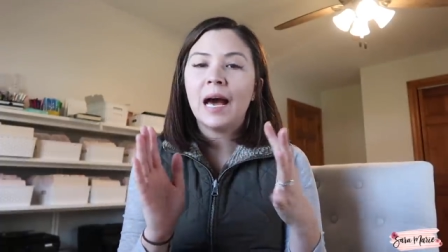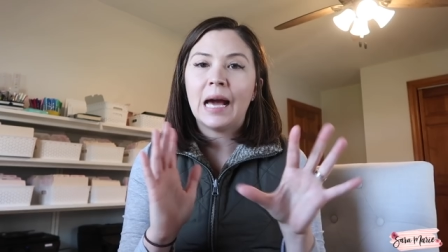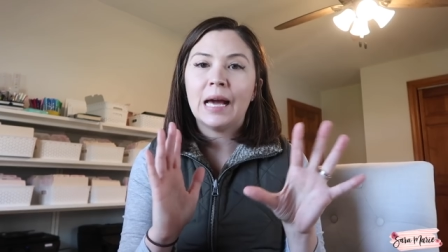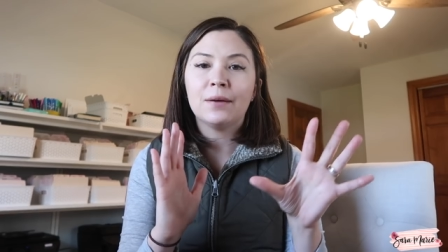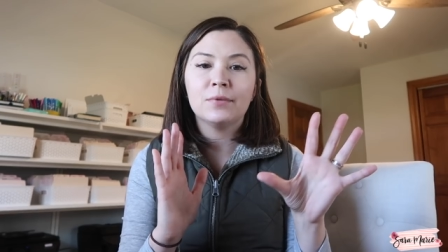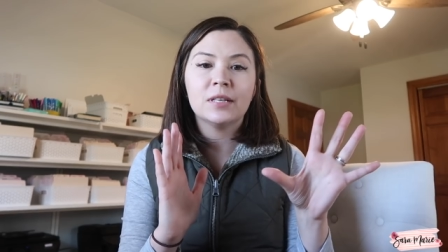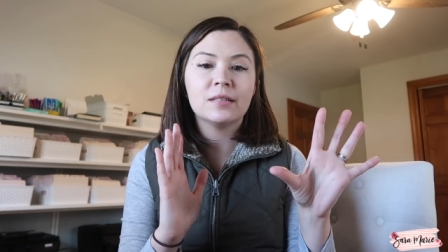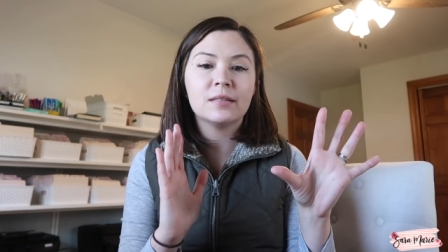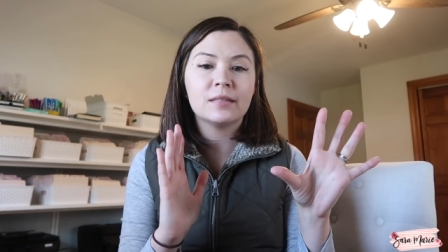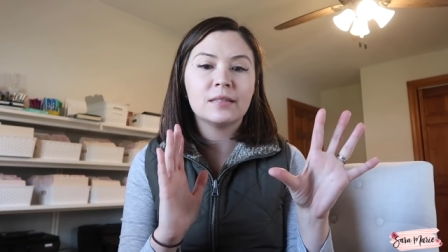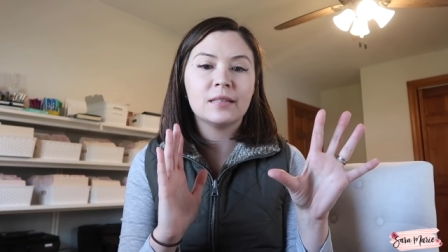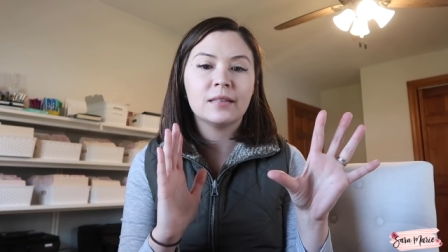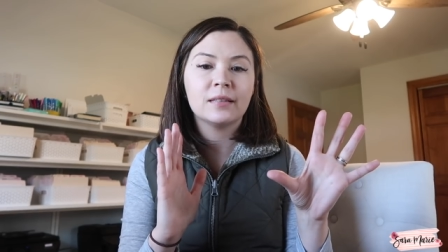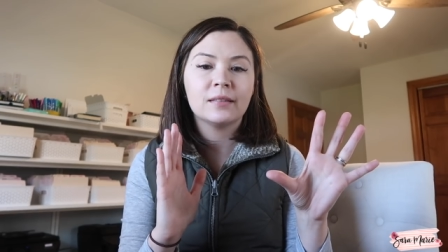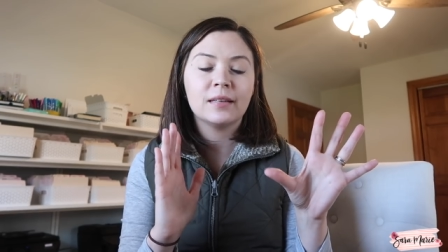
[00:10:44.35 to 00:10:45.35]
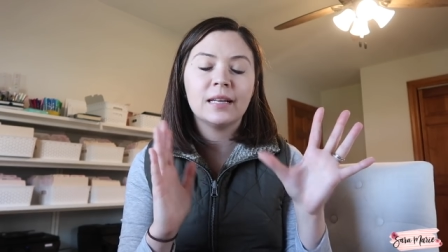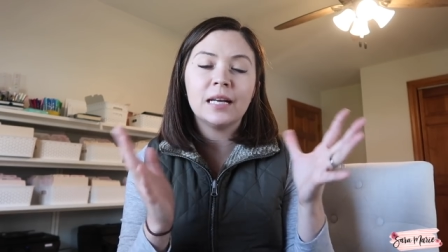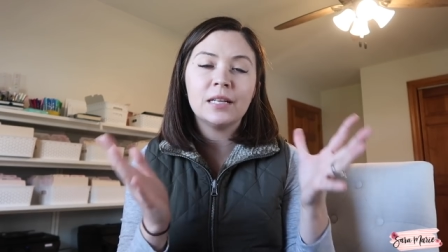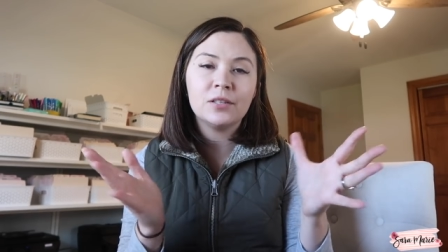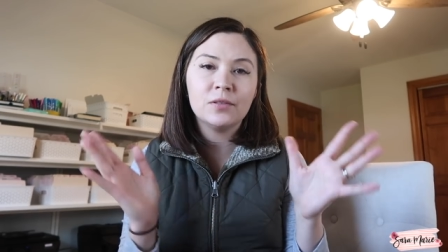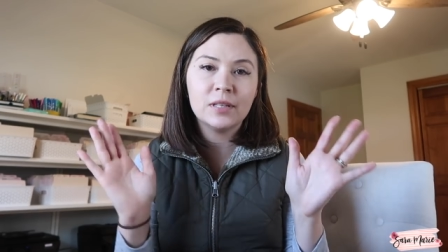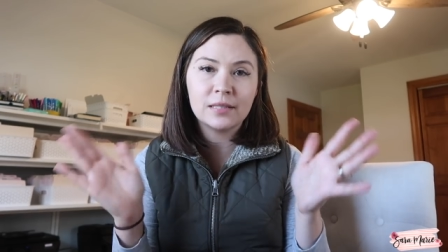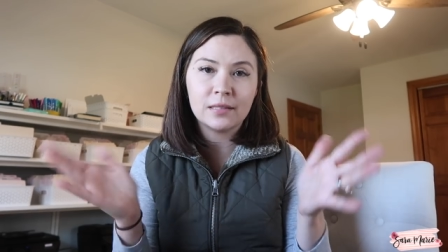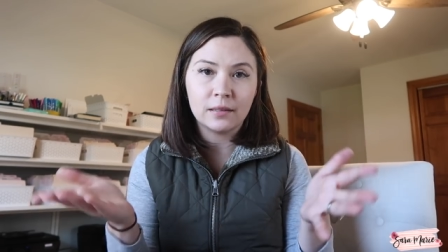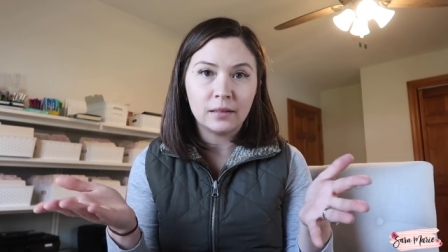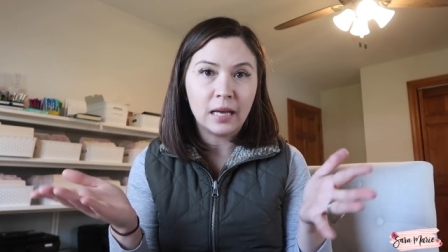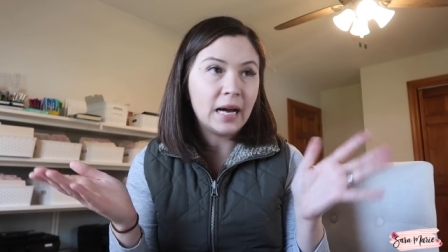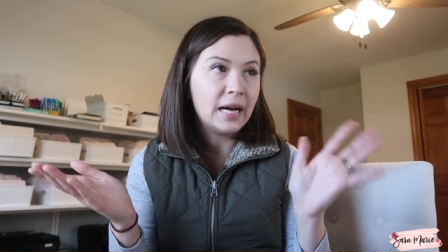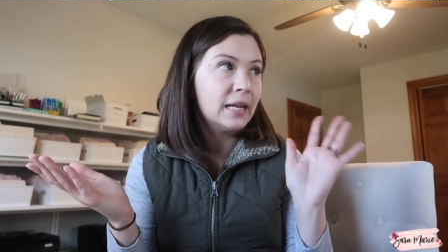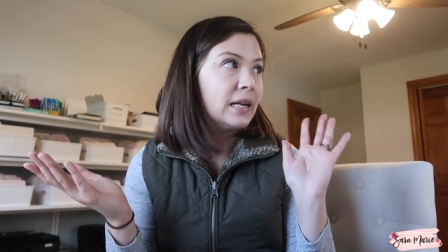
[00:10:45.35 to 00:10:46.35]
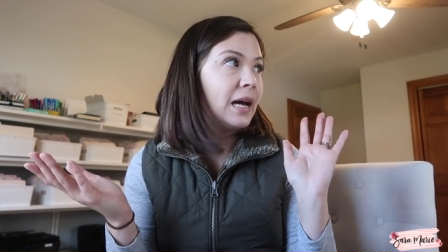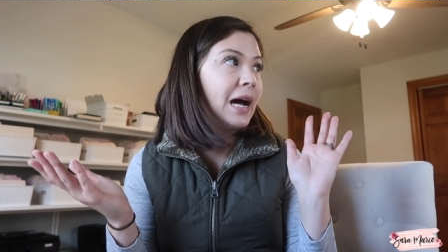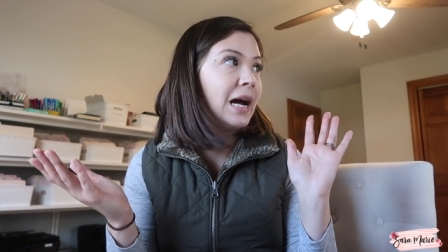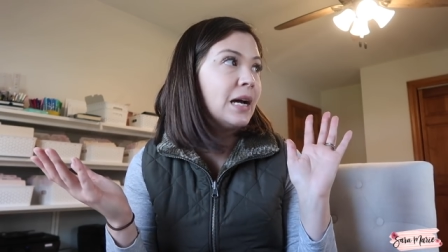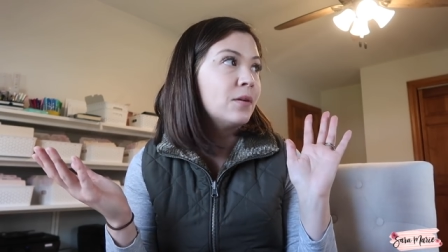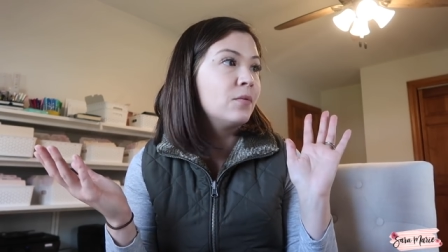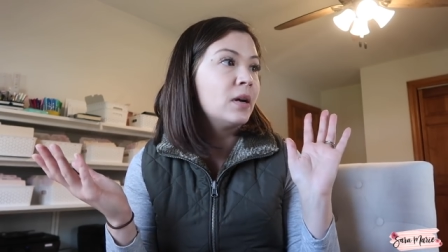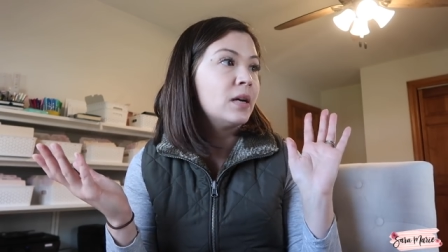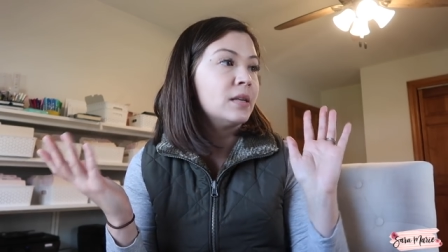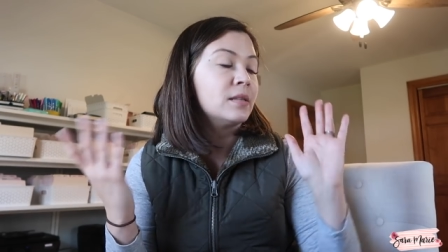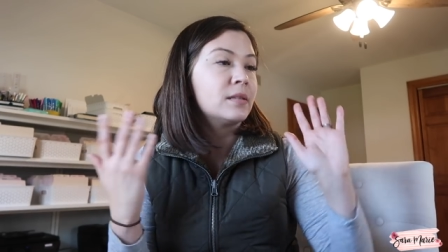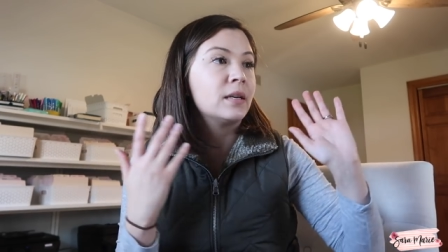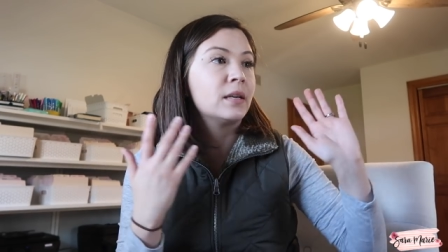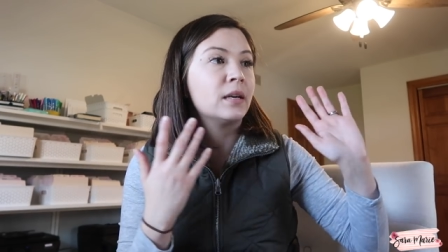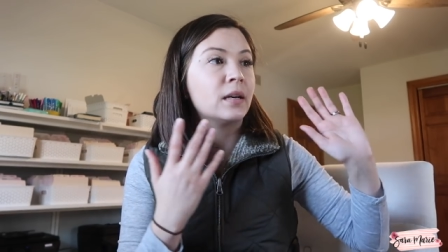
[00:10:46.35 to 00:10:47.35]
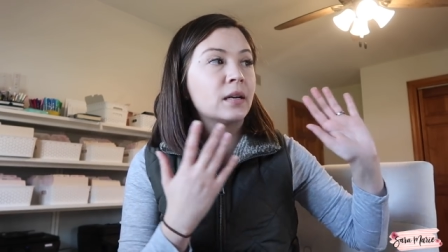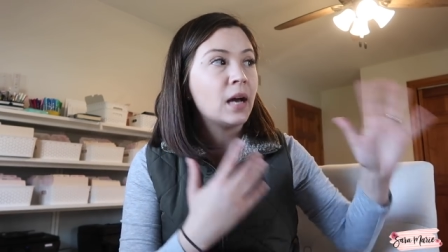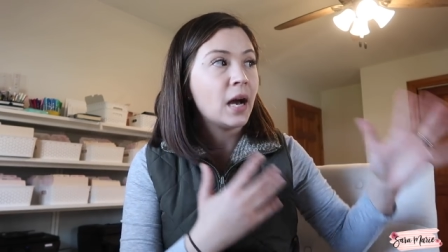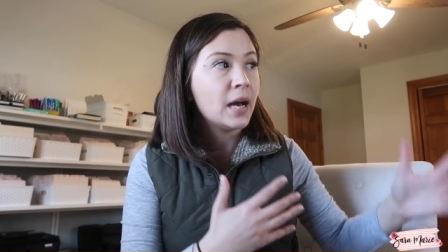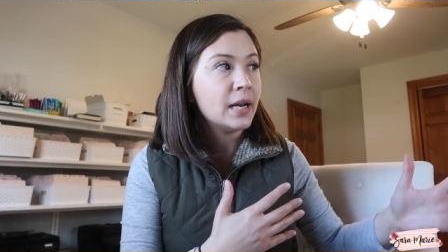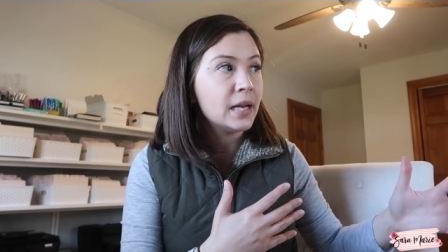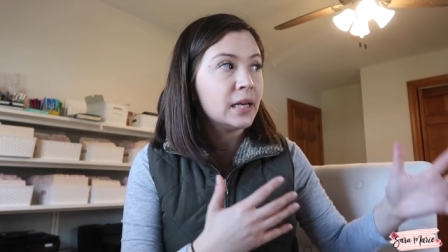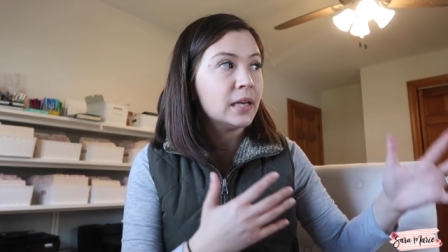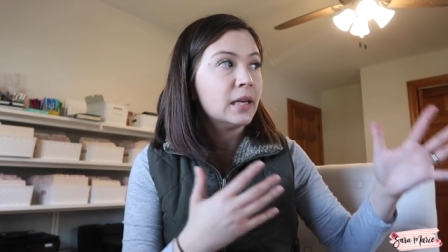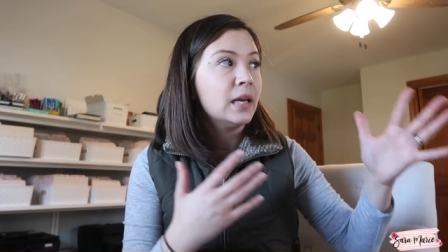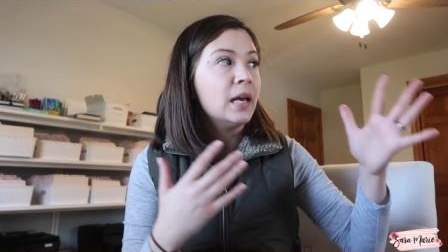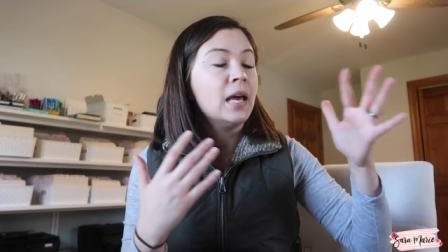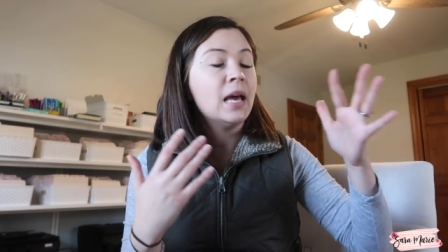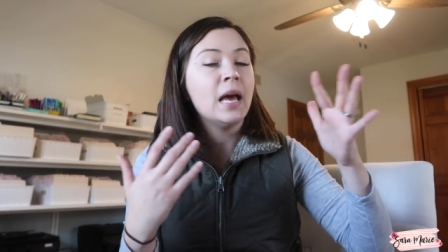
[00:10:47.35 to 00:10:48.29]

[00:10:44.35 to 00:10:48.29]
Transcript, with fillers: I was, and I do this a lot, I was cutting